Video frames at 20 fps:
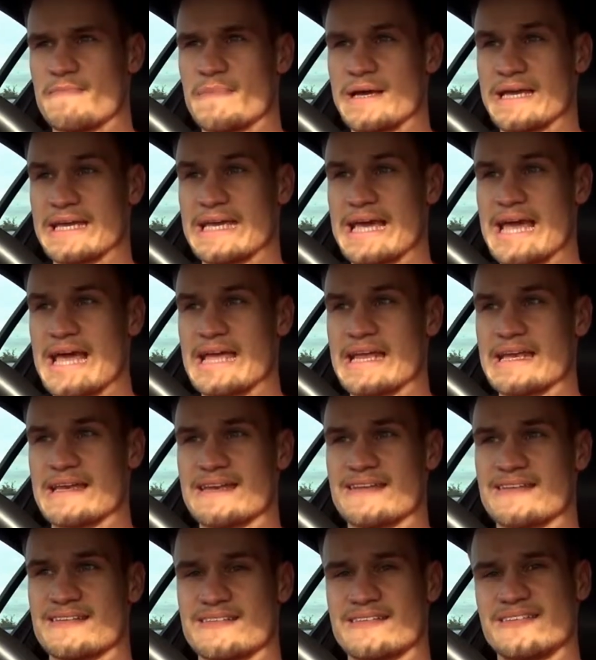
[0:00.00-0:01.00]
but
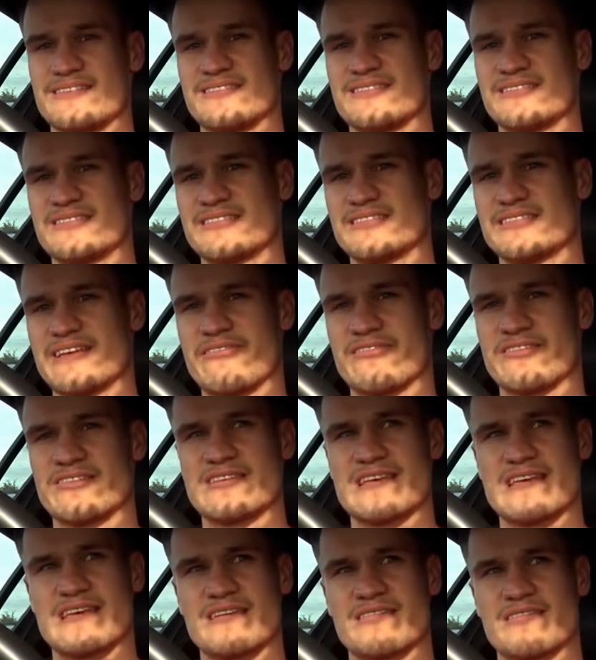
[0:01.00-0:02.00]
gained
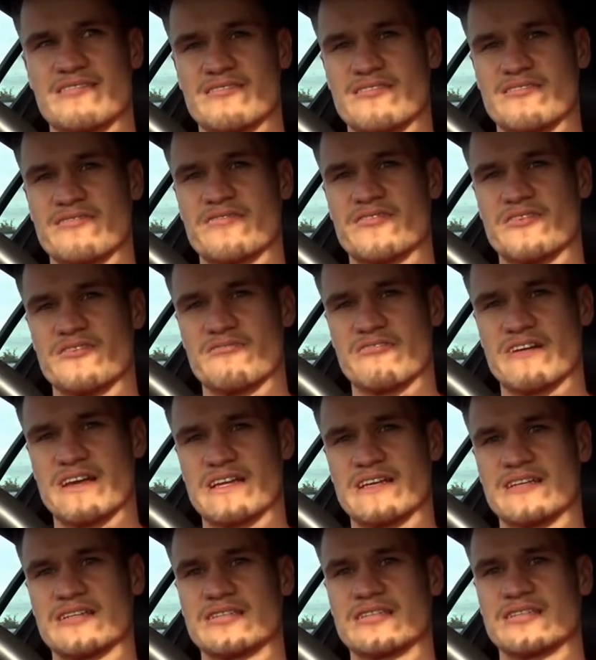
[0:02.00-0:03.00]
70 on the fuel
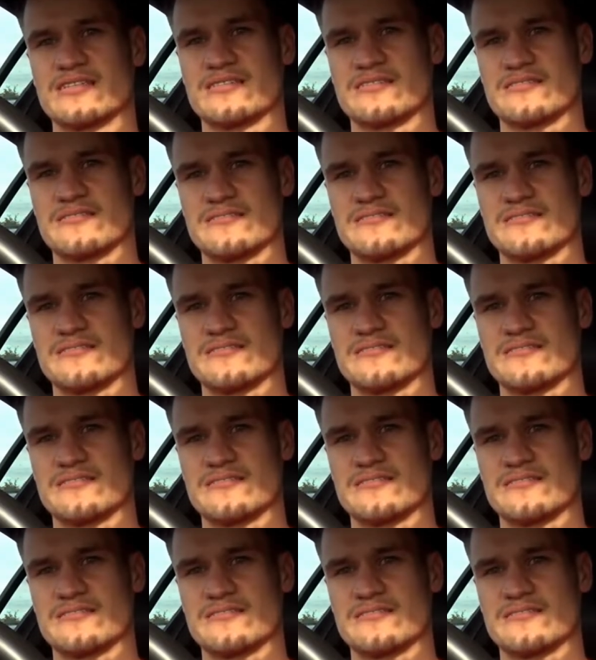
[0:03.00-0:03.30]
range.